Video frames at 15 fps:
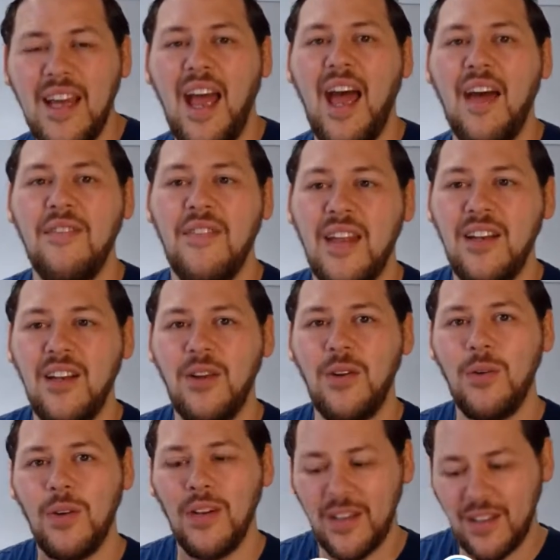And then
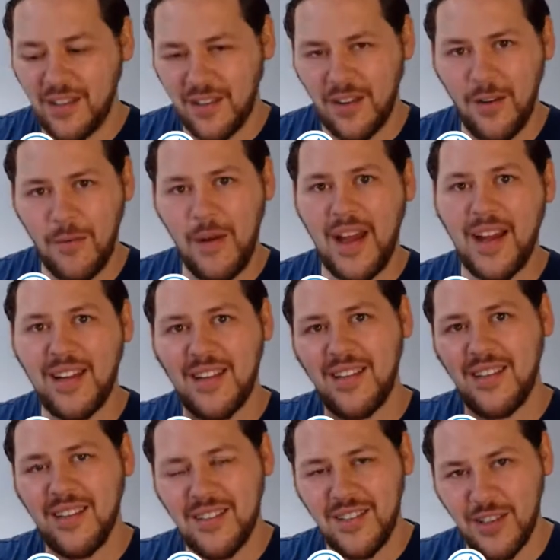you go back
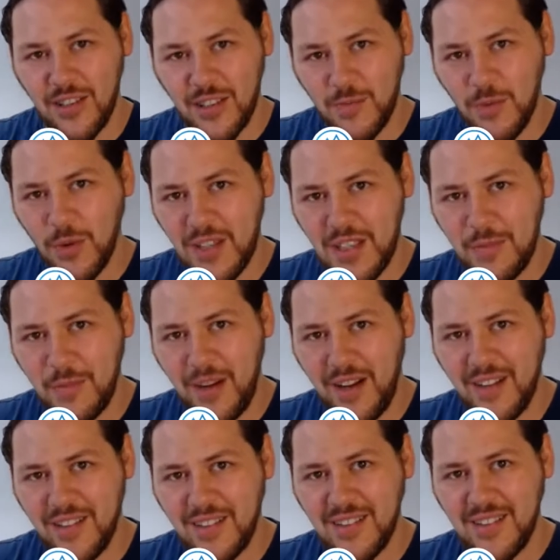to the smallest
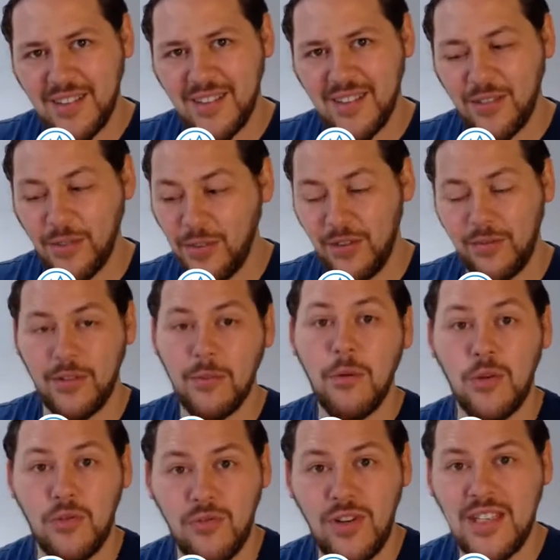pile, or the
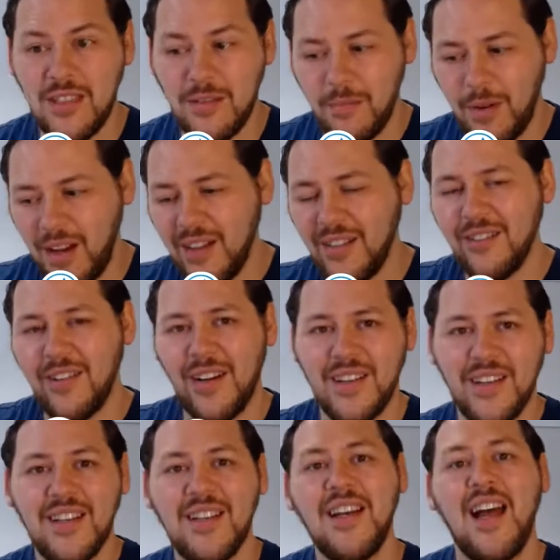most recent pile rather,